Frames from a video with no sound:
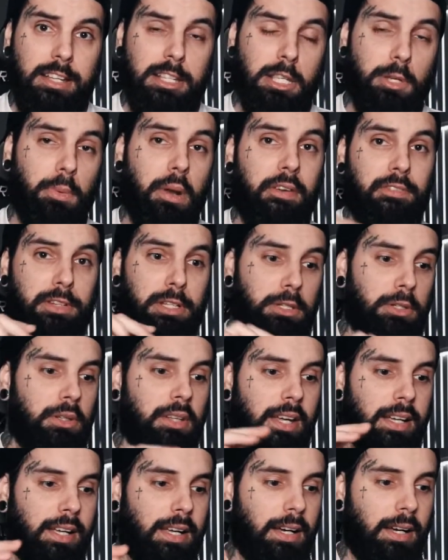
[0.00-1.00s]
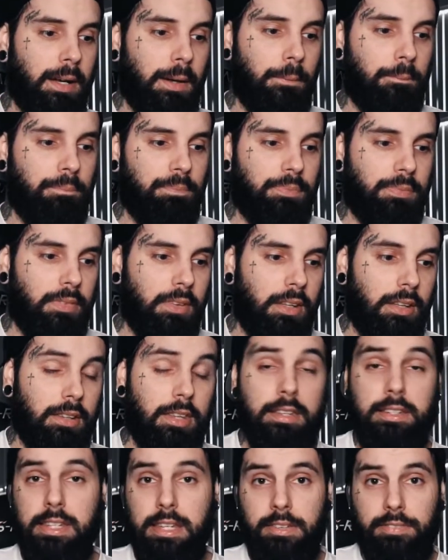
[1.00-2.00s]
So whenever you do like a
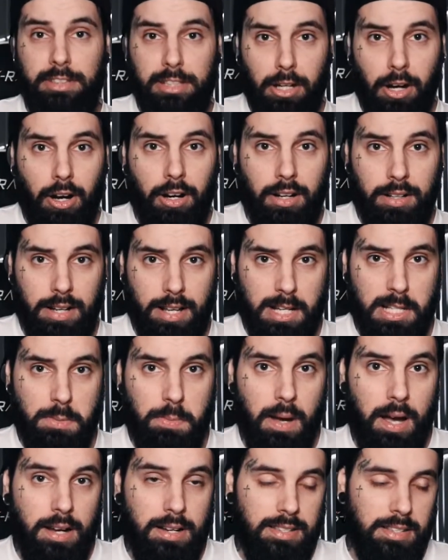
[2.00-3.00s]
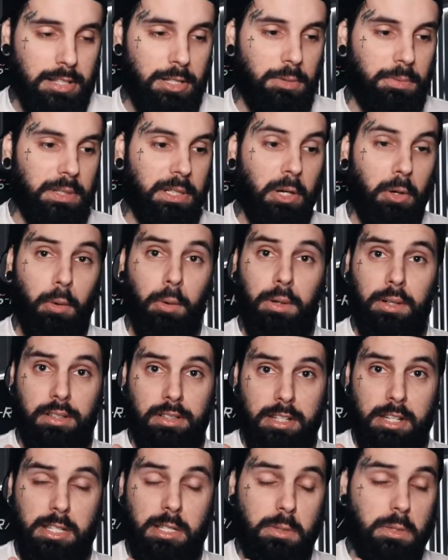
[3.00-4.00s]
the DVR on Xbox and you
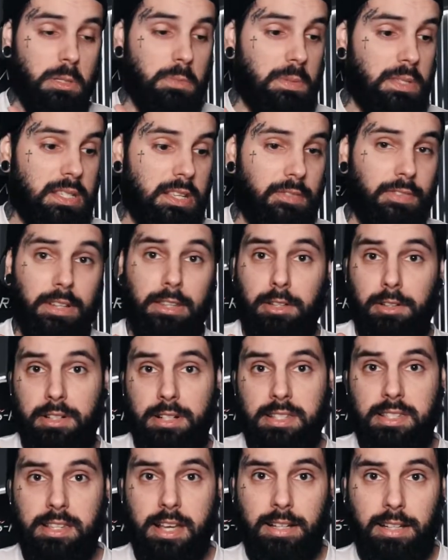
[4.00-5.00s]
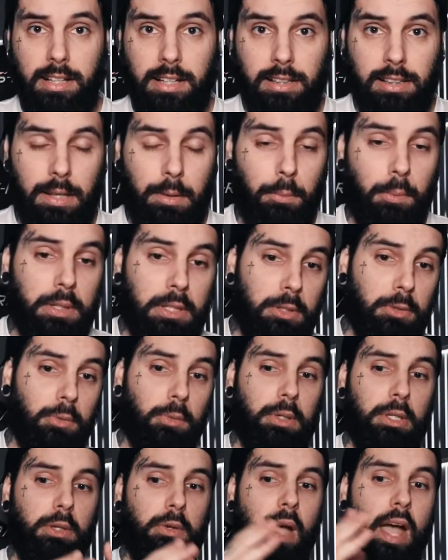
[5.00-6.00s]
record just a specific 30-second clip, when
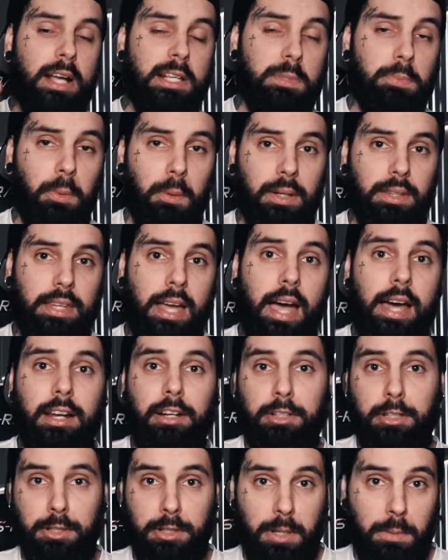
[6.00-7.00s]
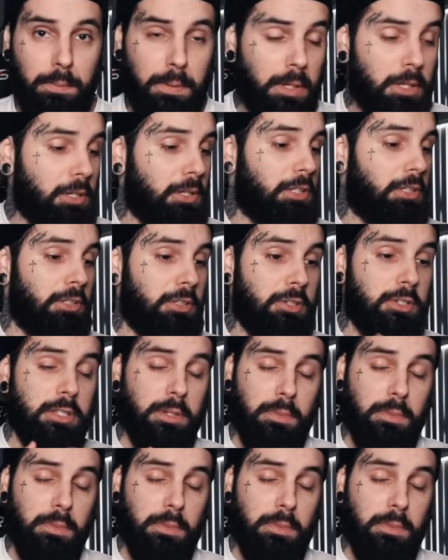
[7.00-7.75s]
you export that on your computer and you do